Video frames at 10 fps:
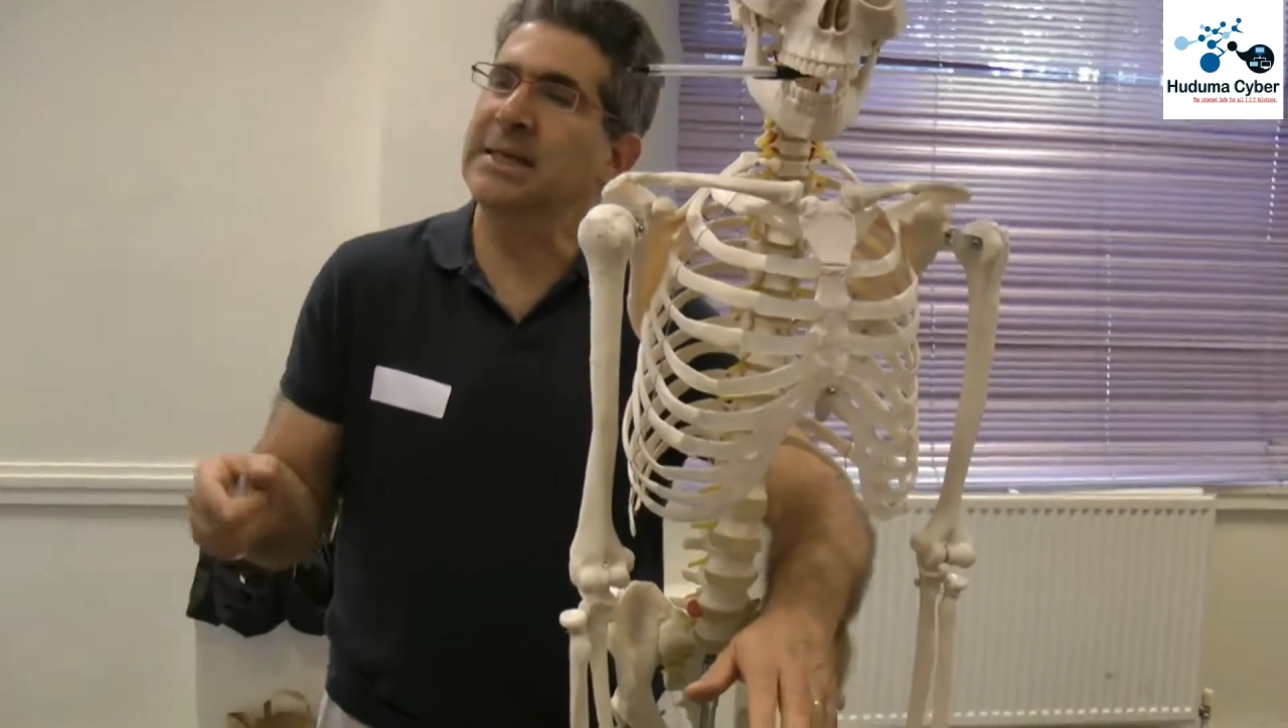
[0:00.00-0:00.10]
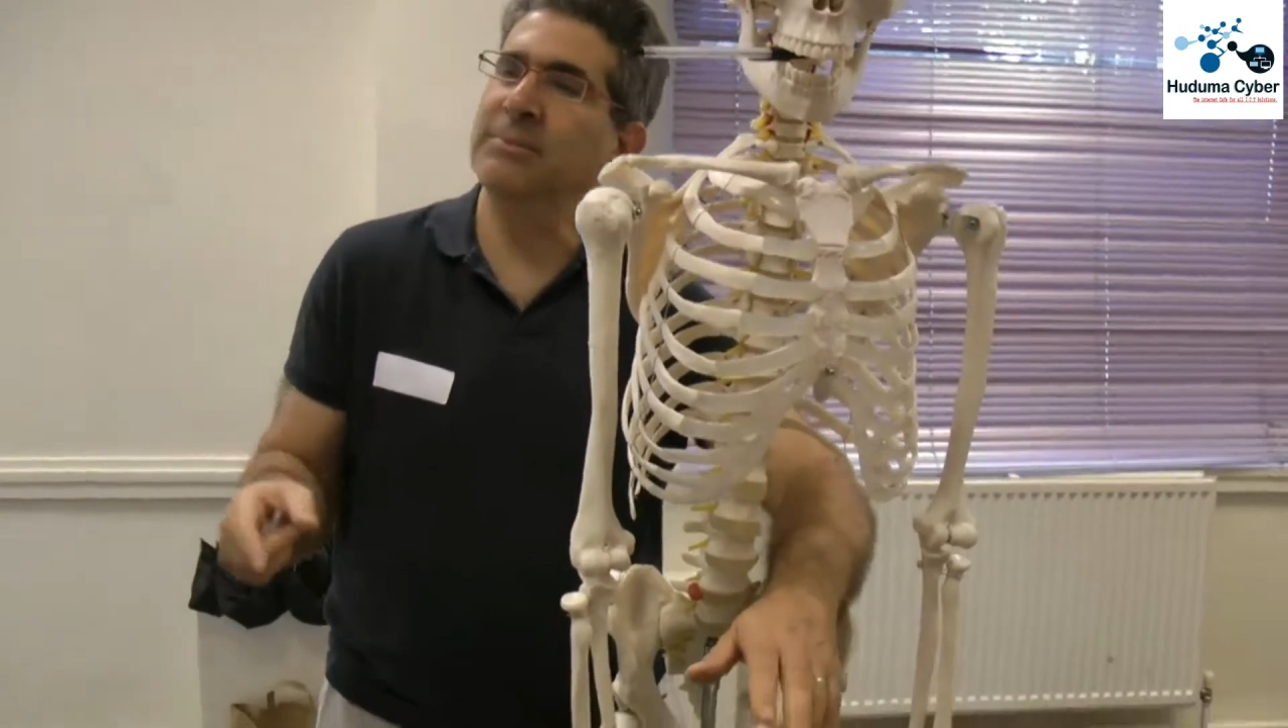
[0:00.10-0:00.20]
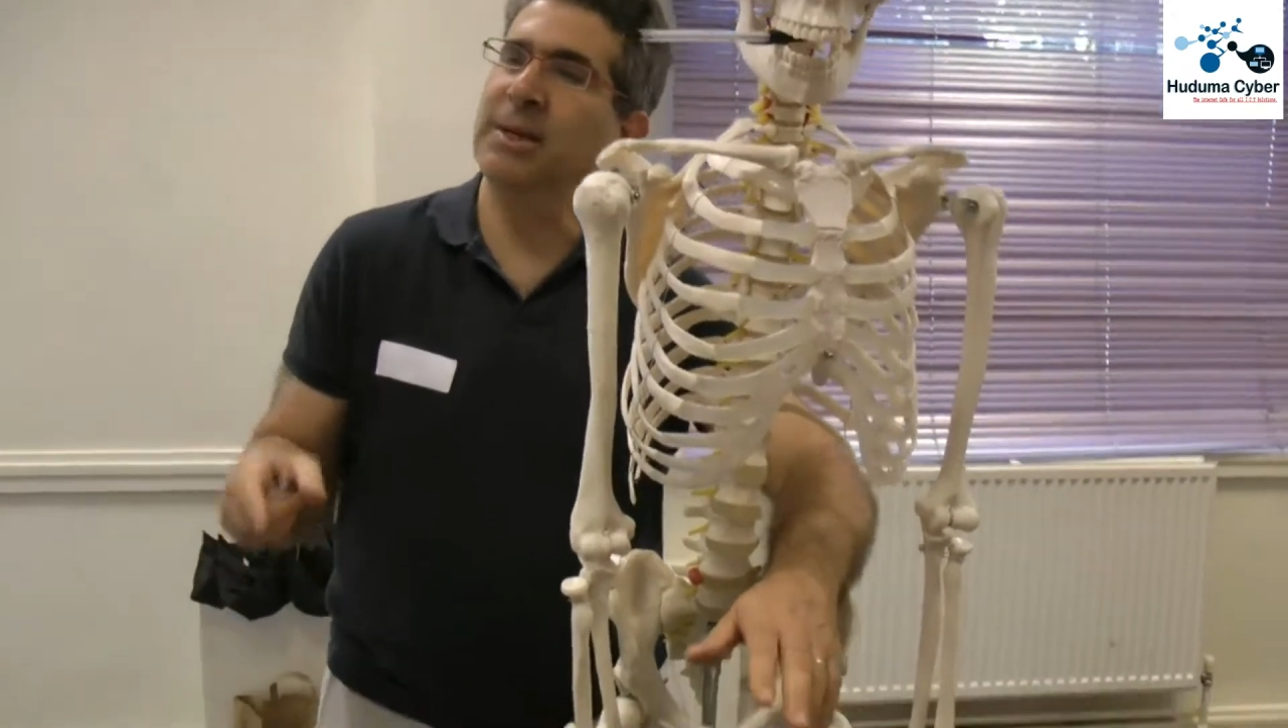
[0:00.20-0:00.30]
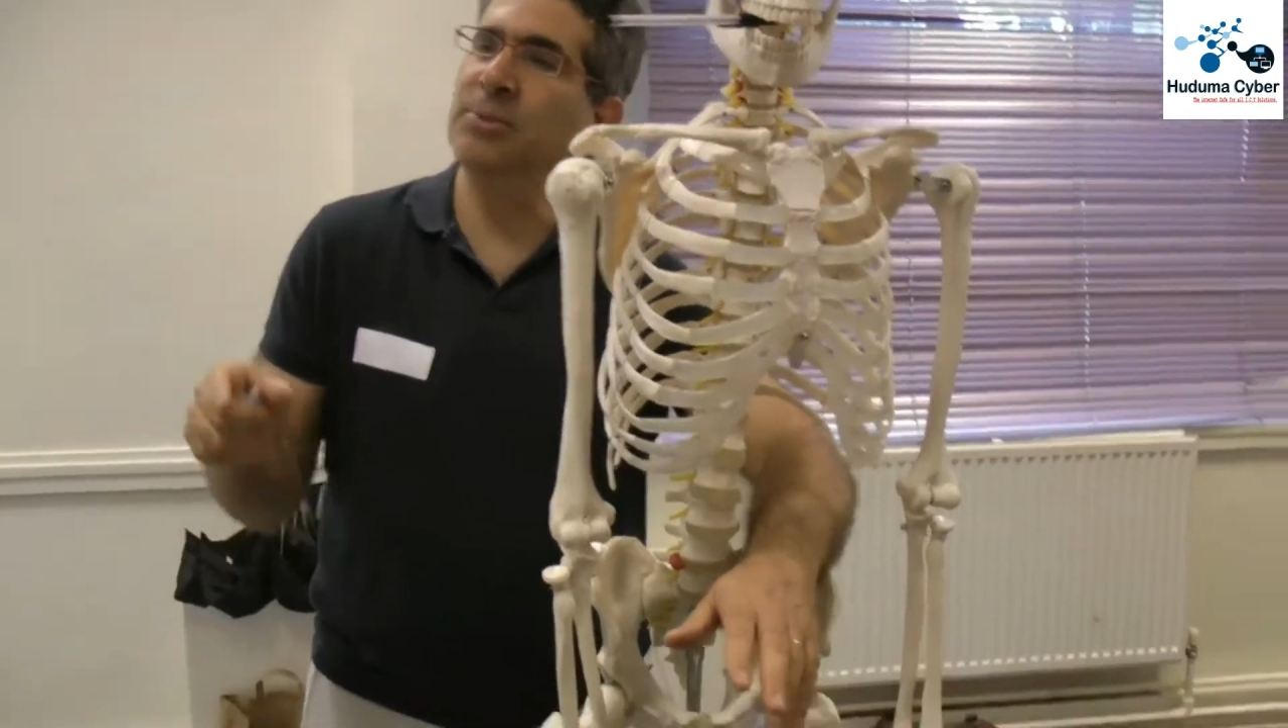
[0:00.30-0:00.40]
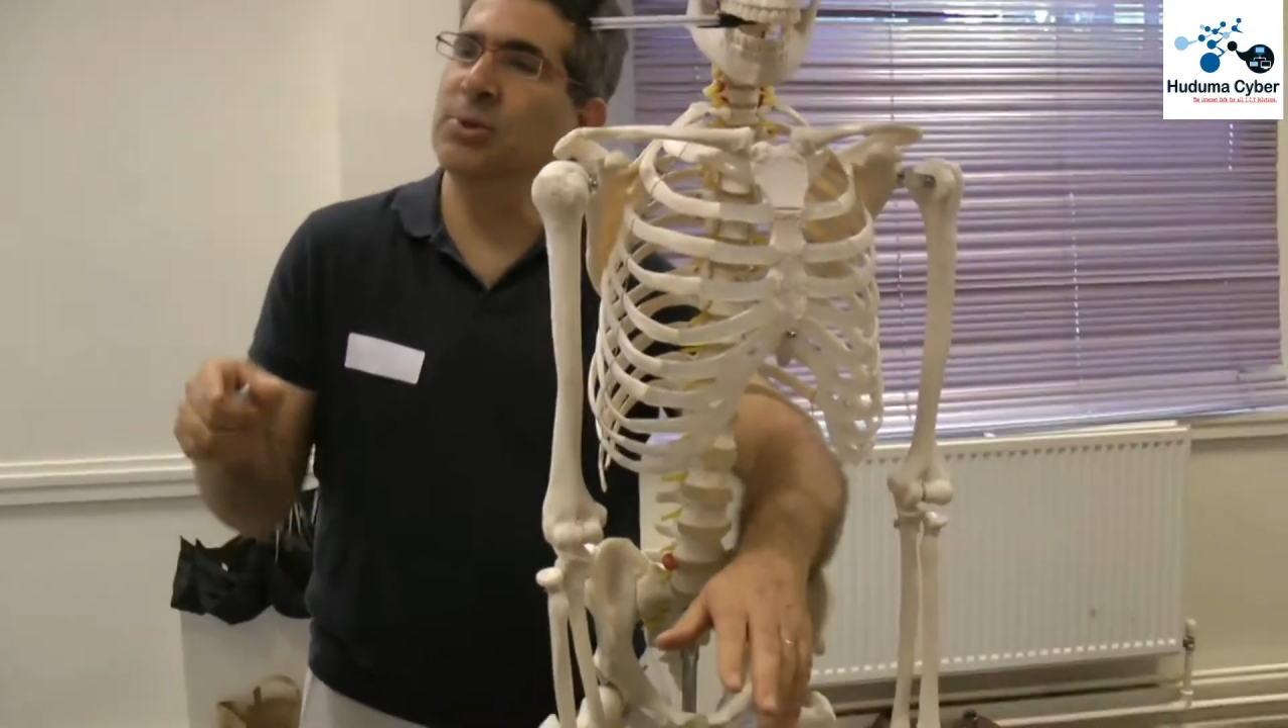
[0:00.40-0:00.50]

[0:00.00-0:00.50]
sometimes